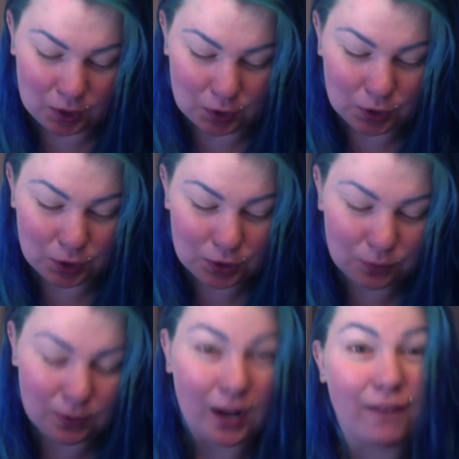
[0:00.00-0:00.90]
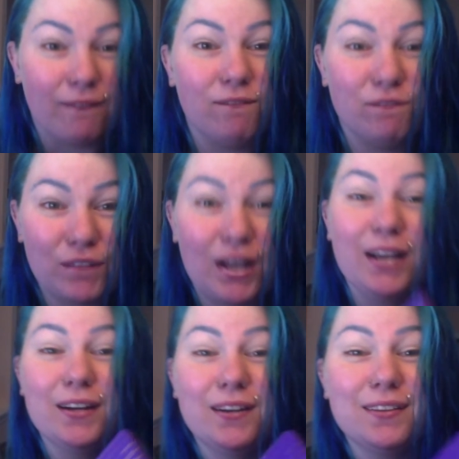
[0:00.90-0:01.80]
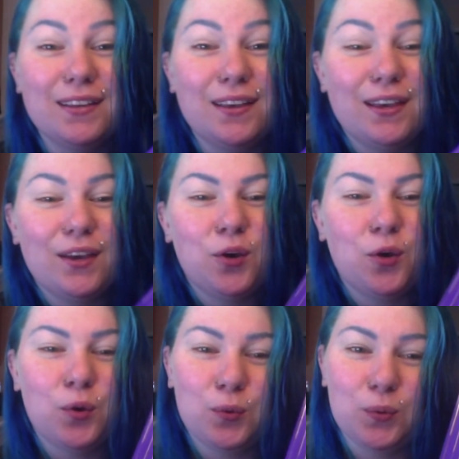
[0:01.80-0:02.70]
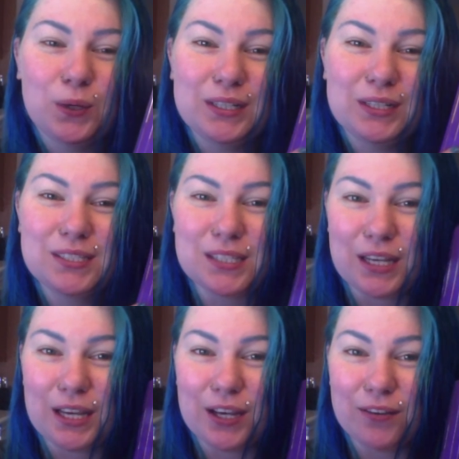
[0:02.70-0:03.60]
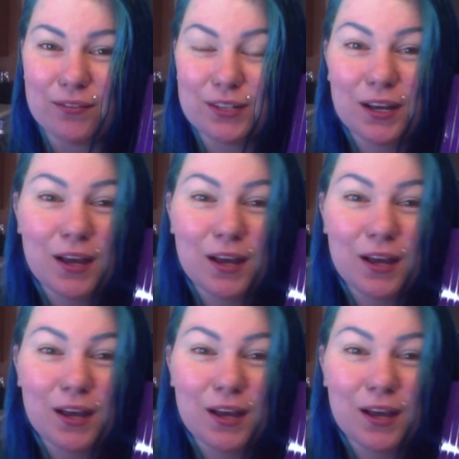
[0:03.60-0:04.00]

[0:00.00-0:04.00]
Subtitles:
look what I finally received.